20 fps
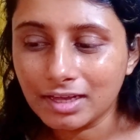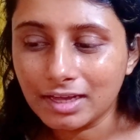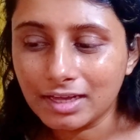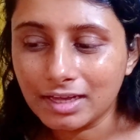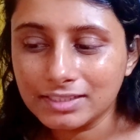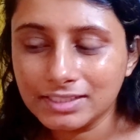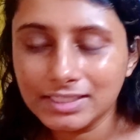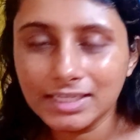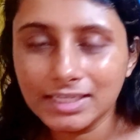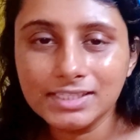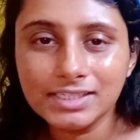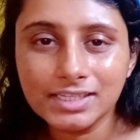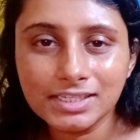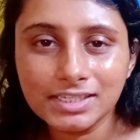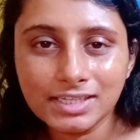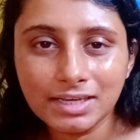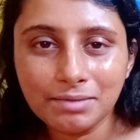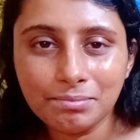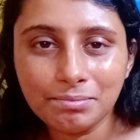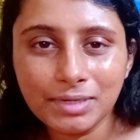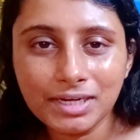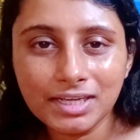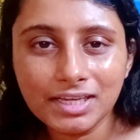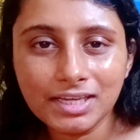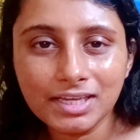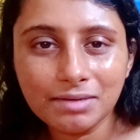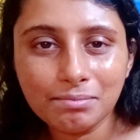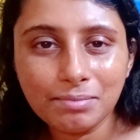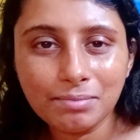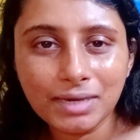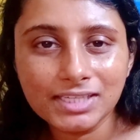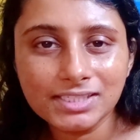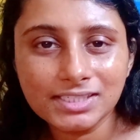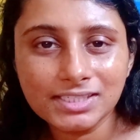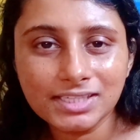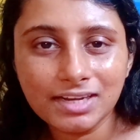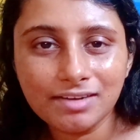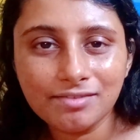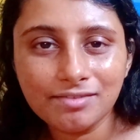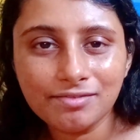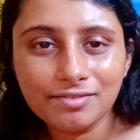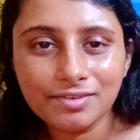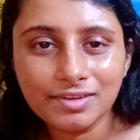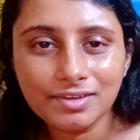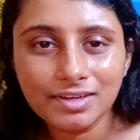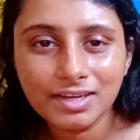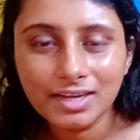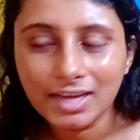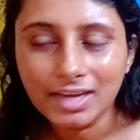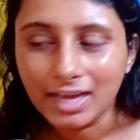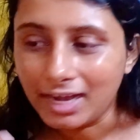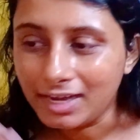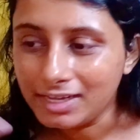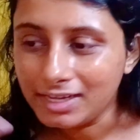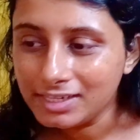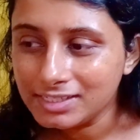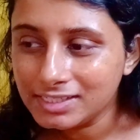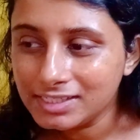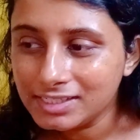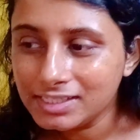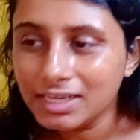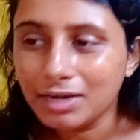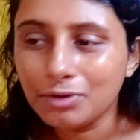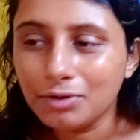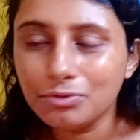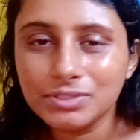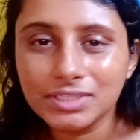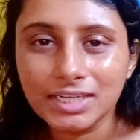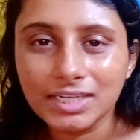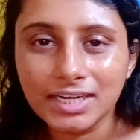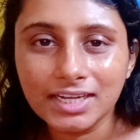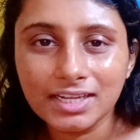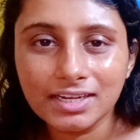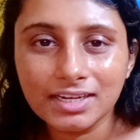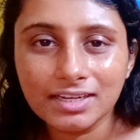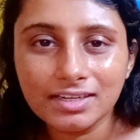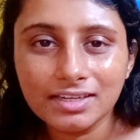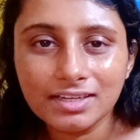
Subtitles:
changes I bring in myself, I'll see outside.